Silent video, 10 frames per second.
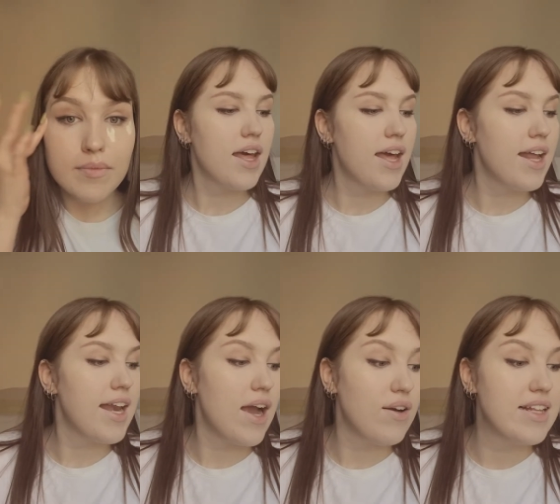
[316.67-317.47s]
And
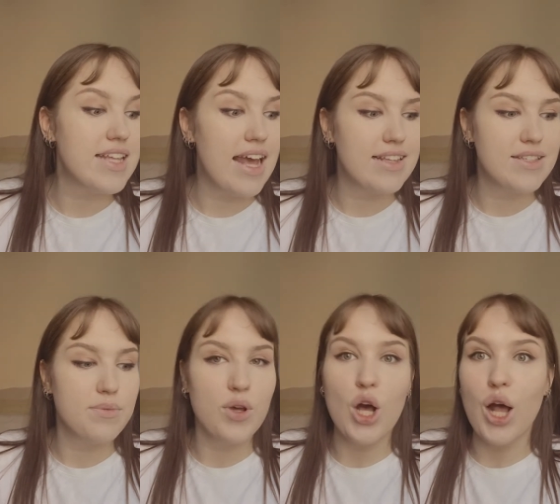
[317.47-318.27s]
now let's add
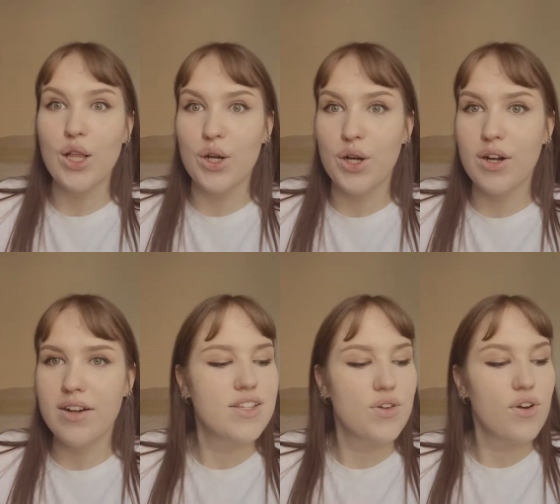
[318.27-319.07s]
some color.
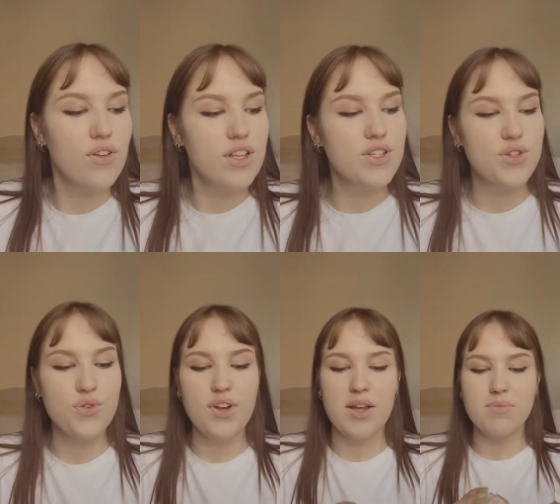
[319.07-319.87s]
So I got the
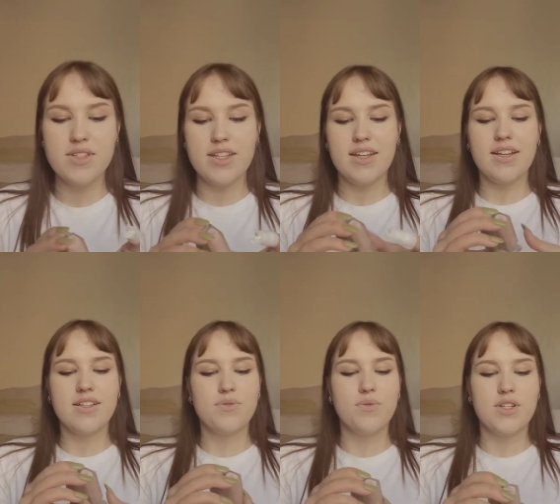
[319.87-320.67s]
two
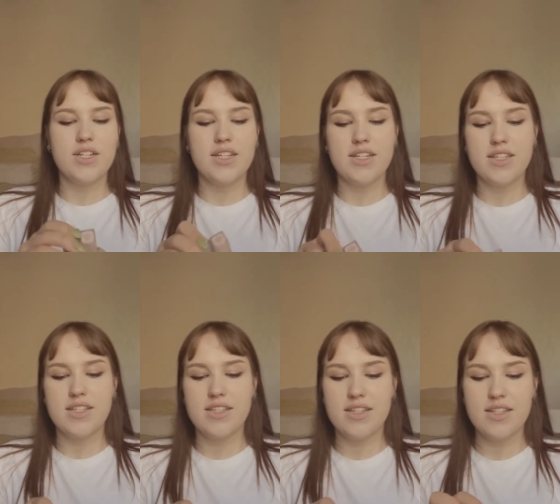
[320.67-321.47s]
lipsticks, which
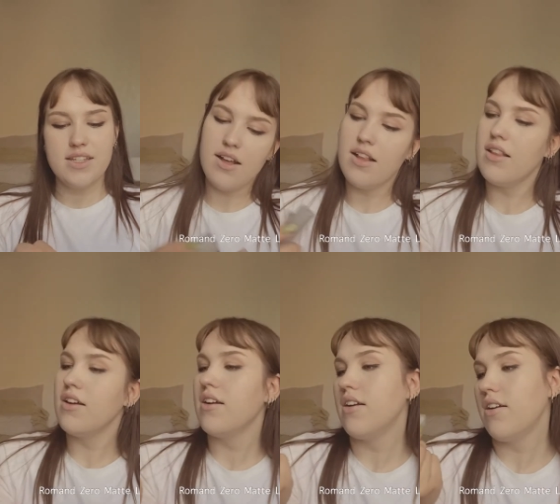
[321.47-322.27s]
is
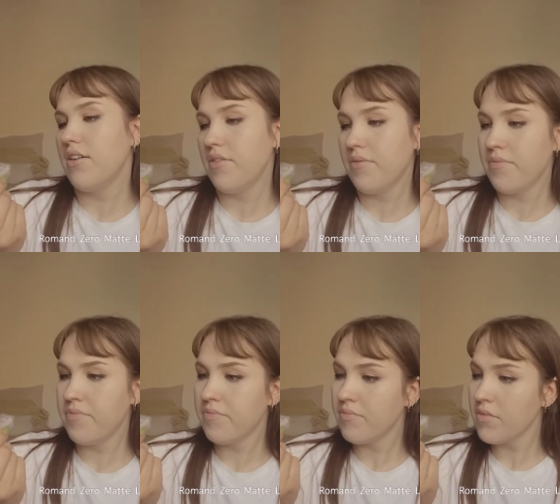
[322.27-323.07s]
color
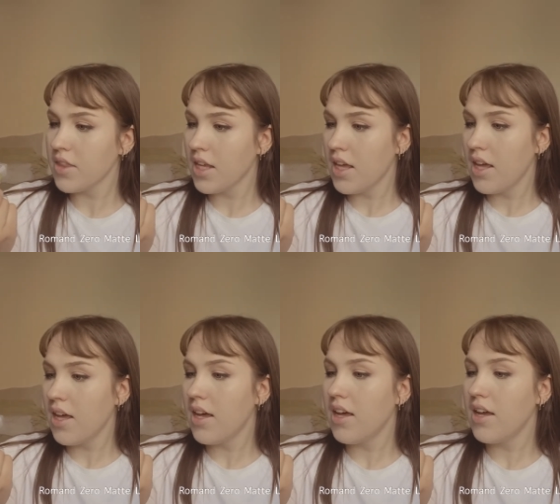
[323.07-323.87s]

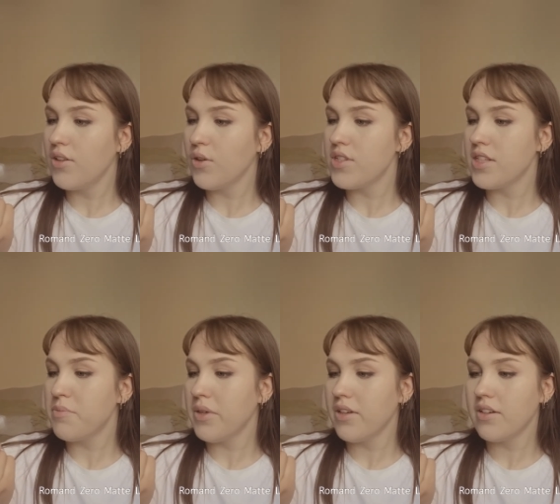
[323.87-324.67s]
Dusty
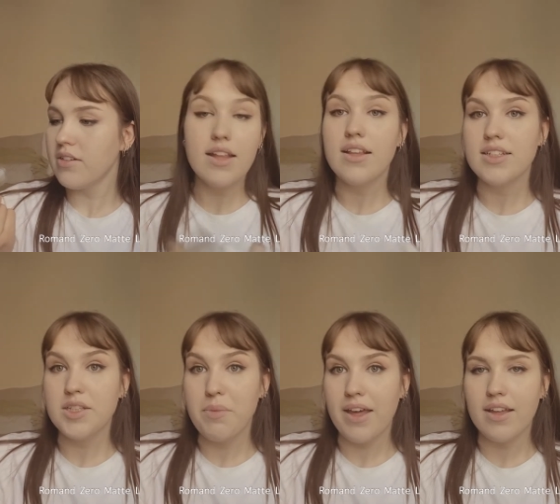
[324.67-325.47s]

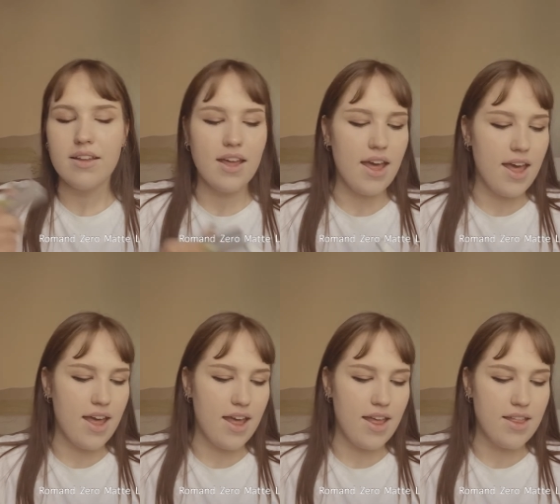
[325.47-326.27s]
Pink,
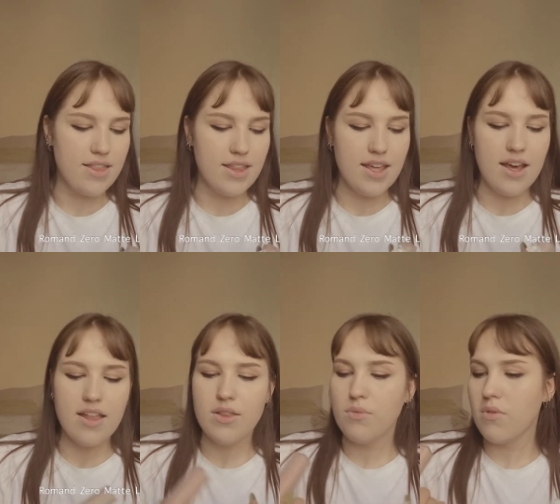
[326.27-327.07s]
and the
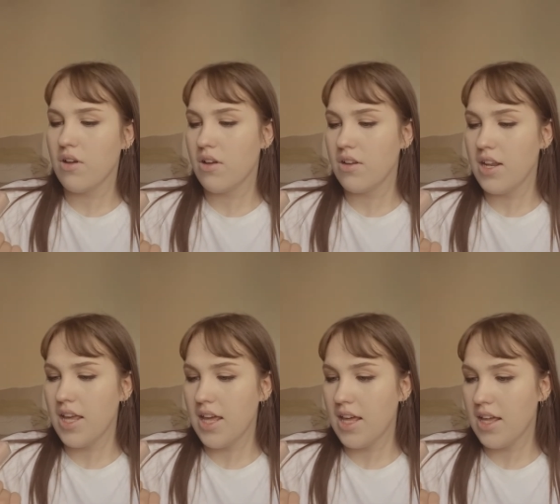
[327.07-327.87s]
other one
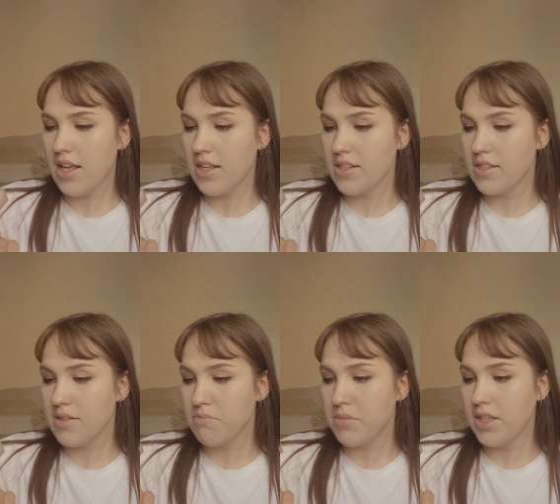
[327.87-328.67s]
is
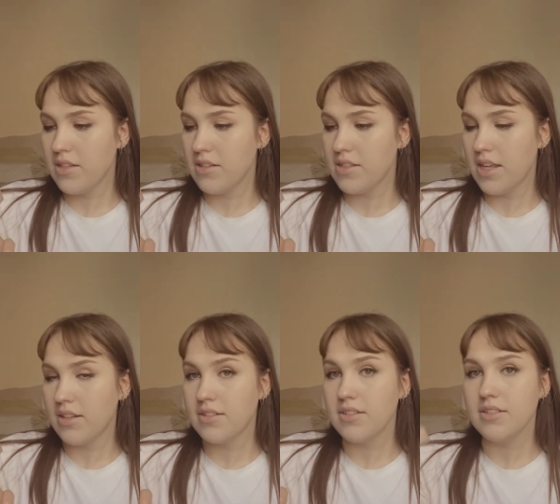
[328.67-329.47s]
Pink
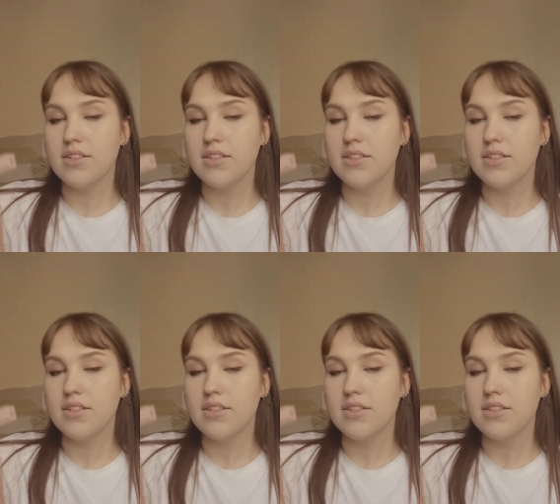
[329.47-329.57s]
Sand.